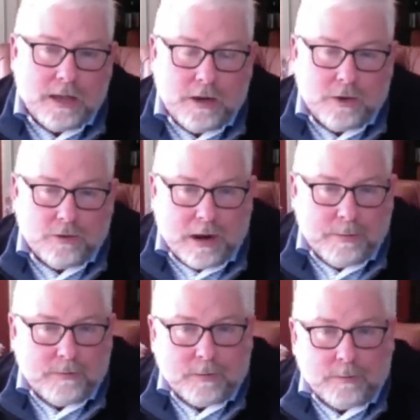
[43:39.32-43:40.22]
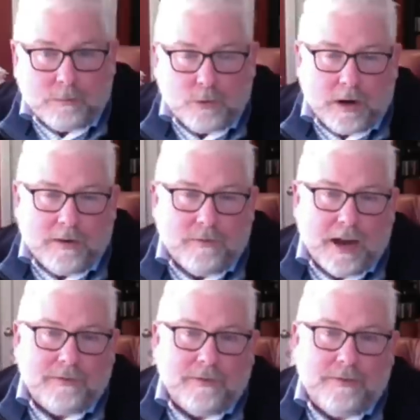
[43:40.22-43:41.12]
you drop it from
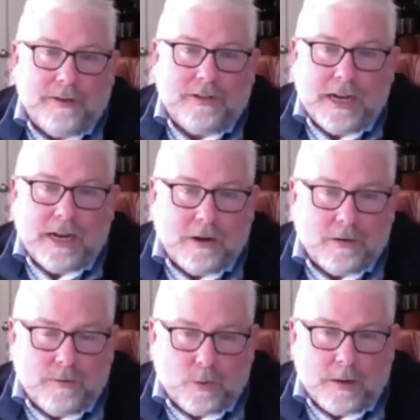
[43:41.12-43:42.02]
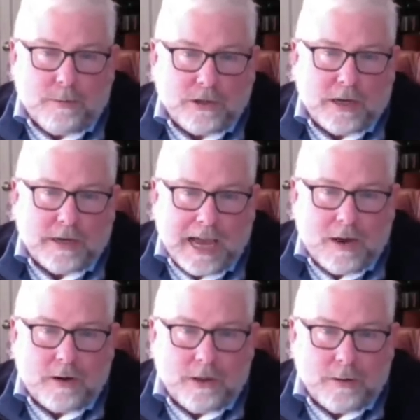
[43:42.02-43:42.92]
25 to 15, you're 40%
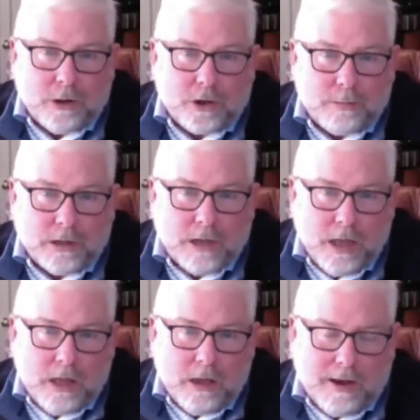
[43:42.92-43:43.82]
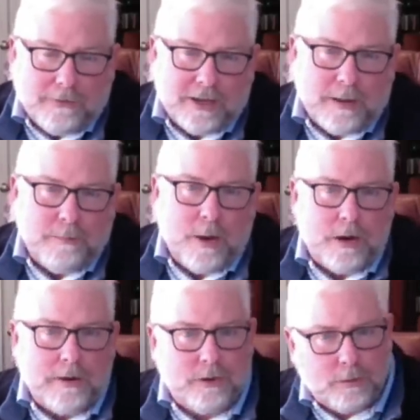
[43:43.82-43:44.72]
down on the multiple, offset by
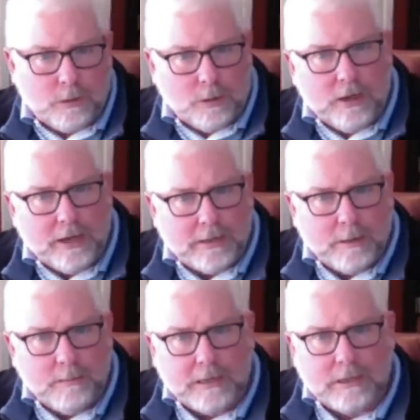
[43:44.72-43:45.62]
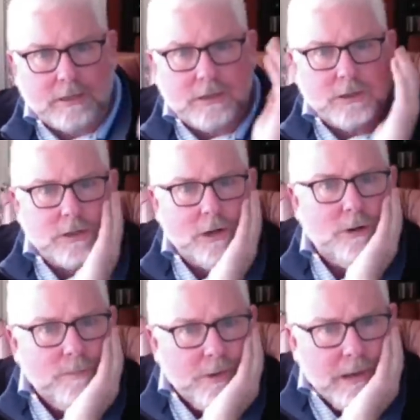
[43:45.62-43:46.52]
whatever the growth is in the business. And
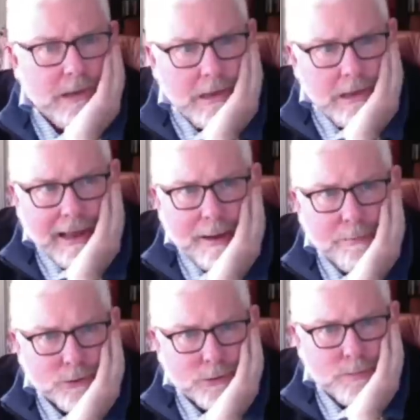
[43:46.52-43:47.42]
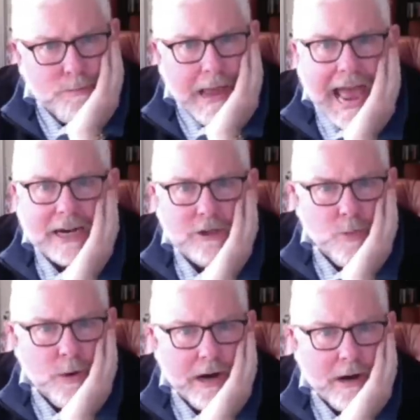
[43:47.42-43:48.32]
so Apple's back to
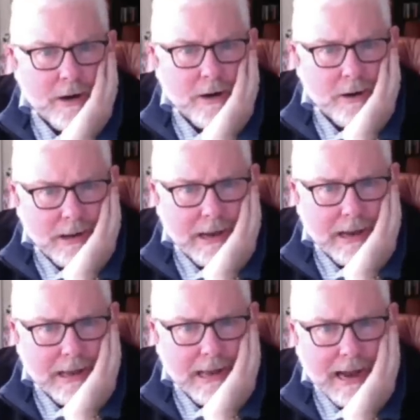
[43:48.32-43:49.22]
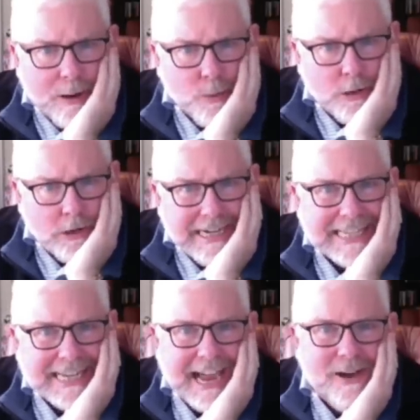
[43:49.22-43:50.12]
where I would
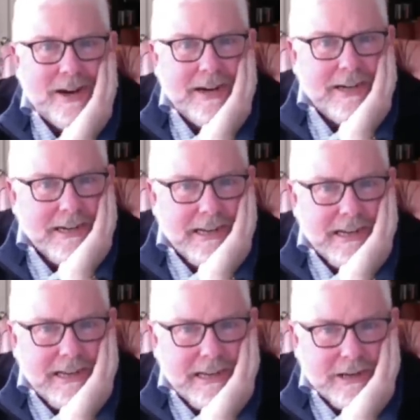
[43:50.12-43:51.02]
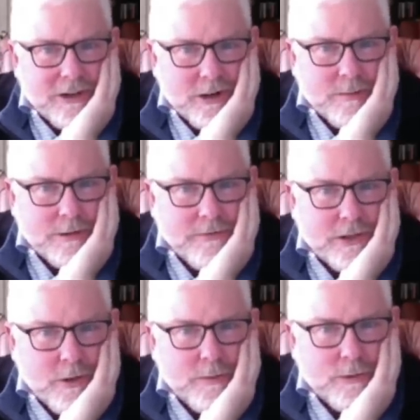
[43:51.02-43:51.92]
discount it in terms of
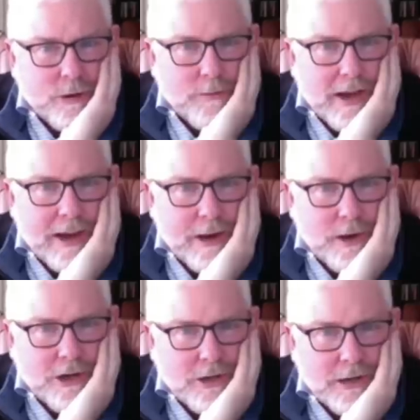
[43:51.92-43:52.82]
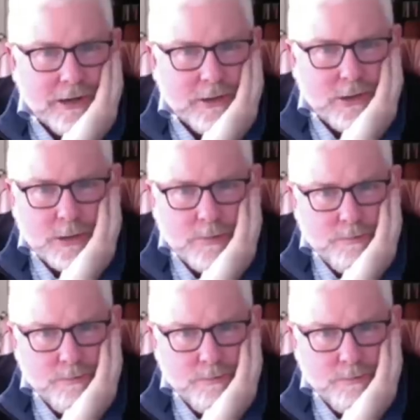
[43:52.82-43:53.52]
its overall valuation and its